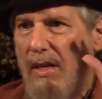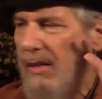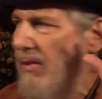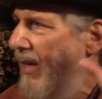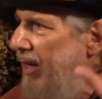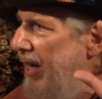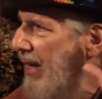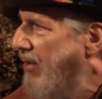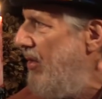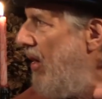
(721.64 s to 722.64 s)
and they
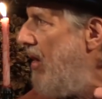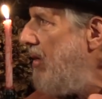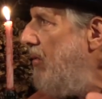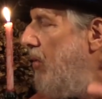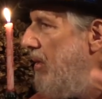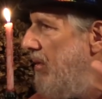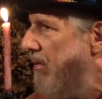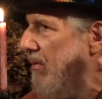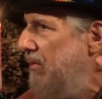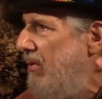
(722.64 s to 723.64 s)
had
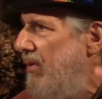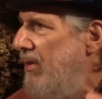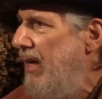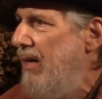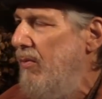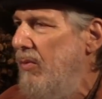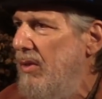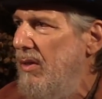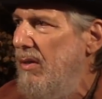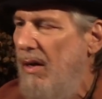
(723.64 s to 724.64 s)
gargoyles that
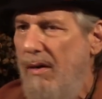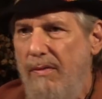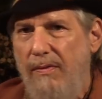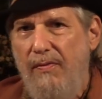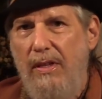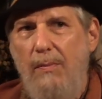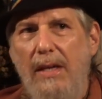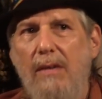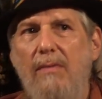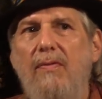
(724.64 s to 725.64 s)
were of a
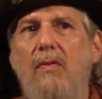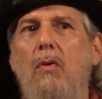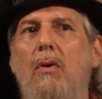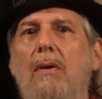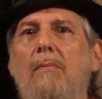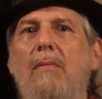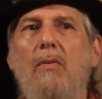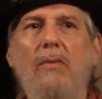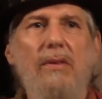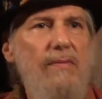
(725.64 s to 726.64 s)
female form
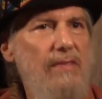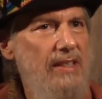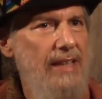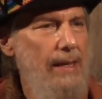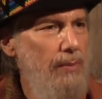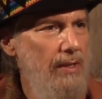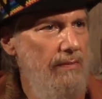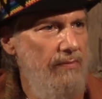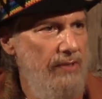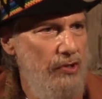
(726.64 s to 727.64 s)
with
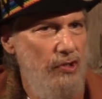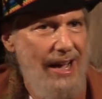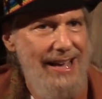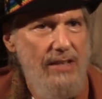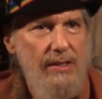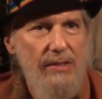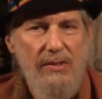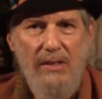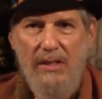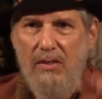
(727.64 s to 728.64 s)
gaping
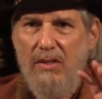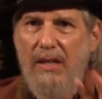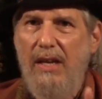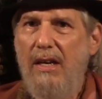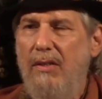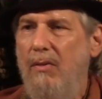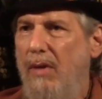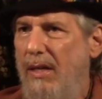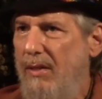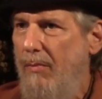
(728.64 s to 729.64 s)
vaginas that scared
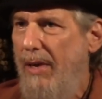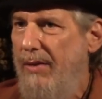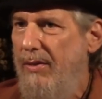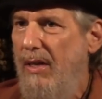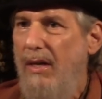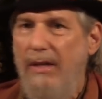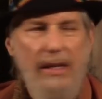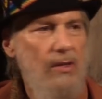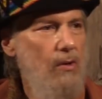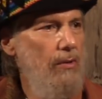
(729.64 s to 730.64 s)
away the men.
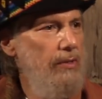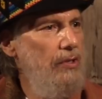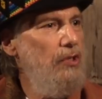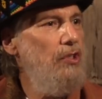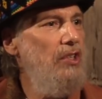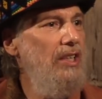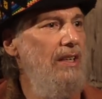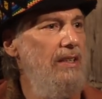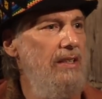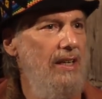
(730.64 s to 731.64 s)
They called these
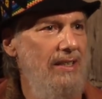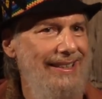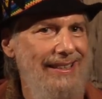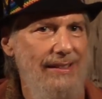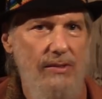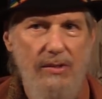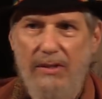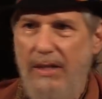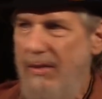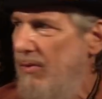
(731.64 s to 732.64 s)
Sheila
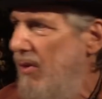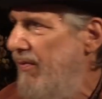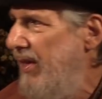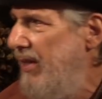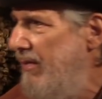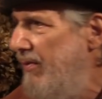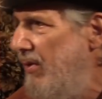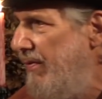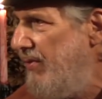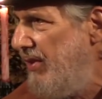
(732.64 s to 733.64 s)
Nagigs. I don't know if any of
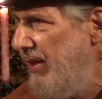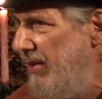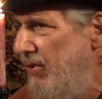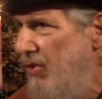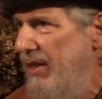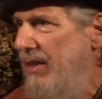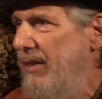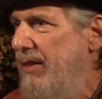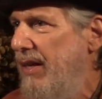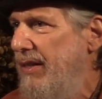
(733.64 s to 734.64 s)
you have seen a
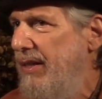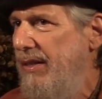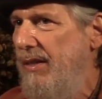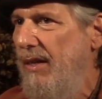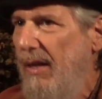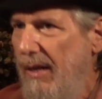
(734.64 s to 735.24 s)
Sheila Nagig,